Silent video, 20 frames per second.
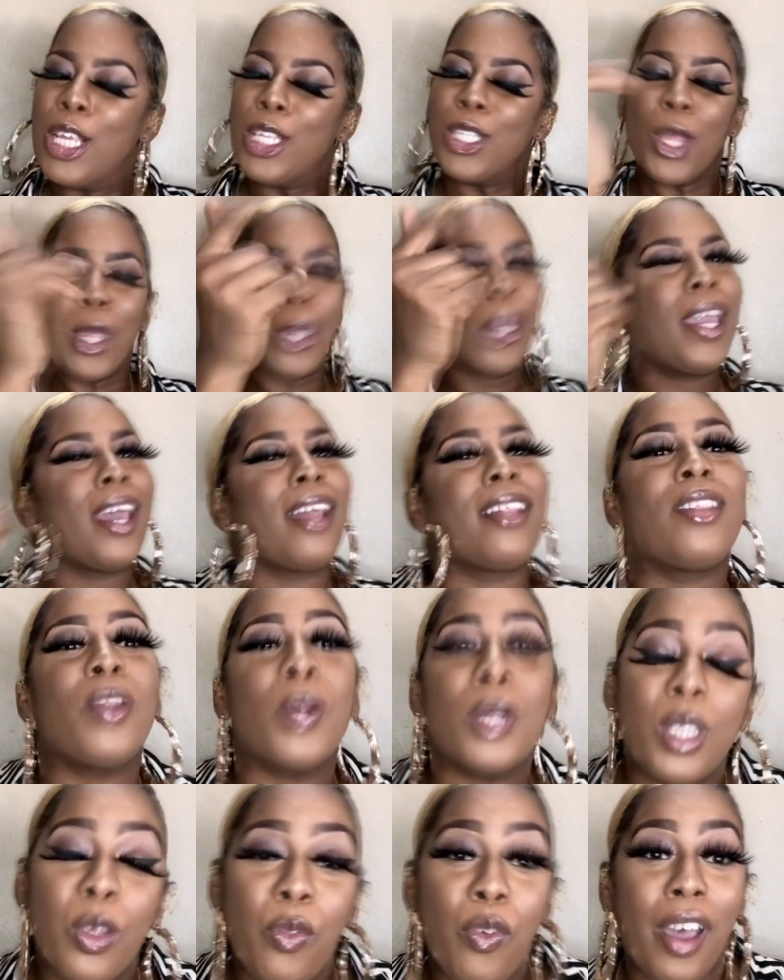so you get
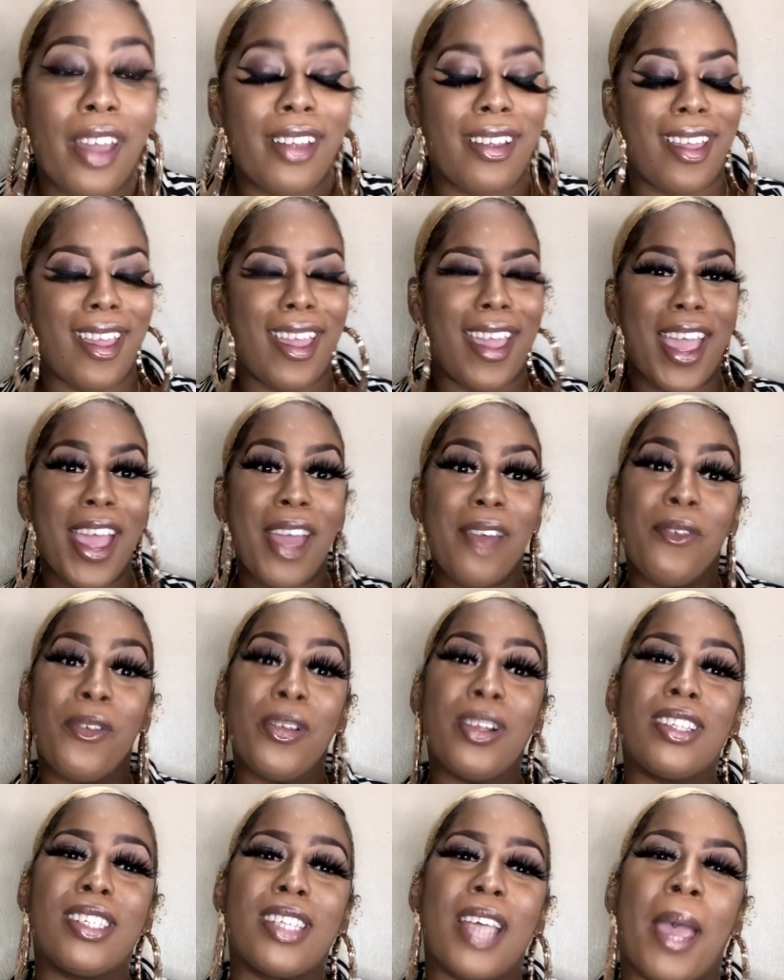notified
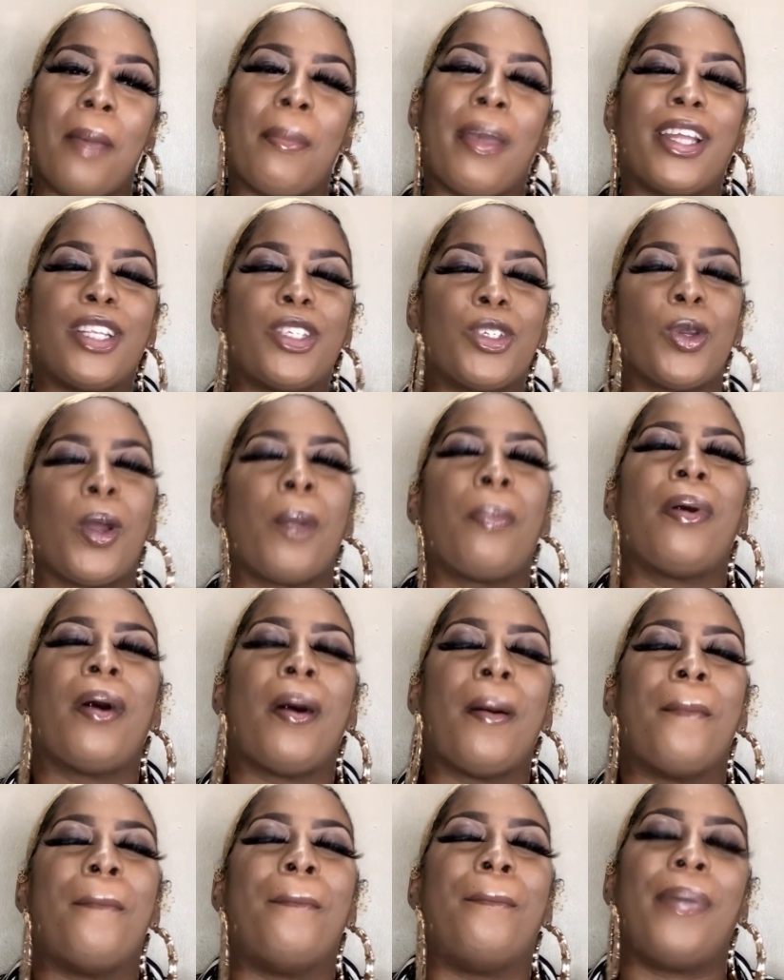every time I drop
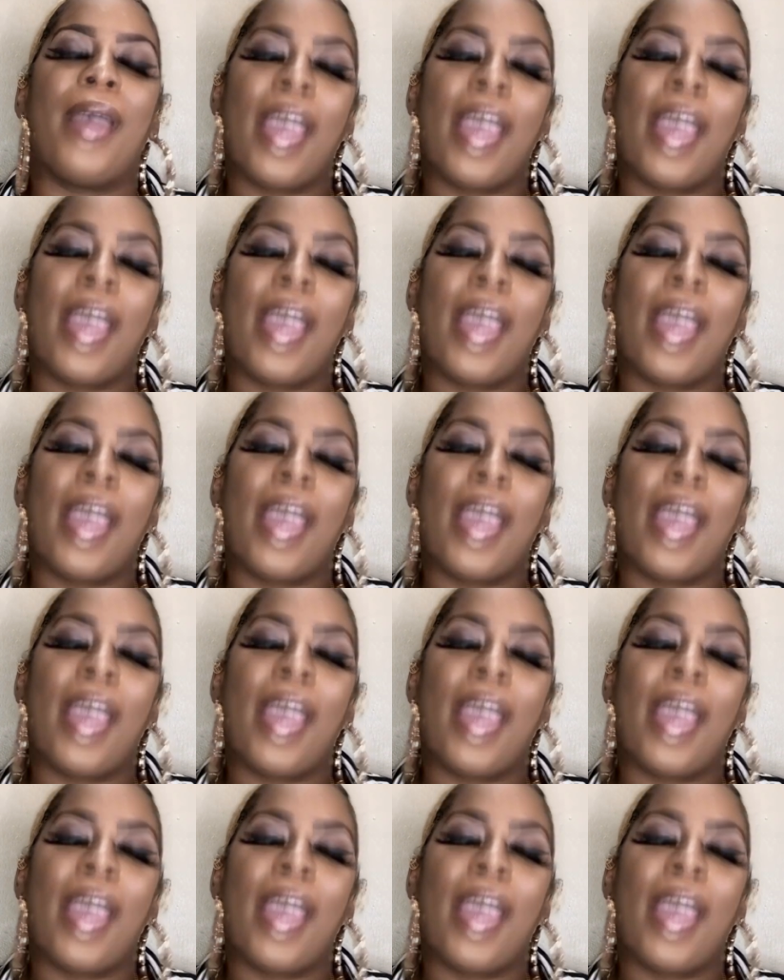a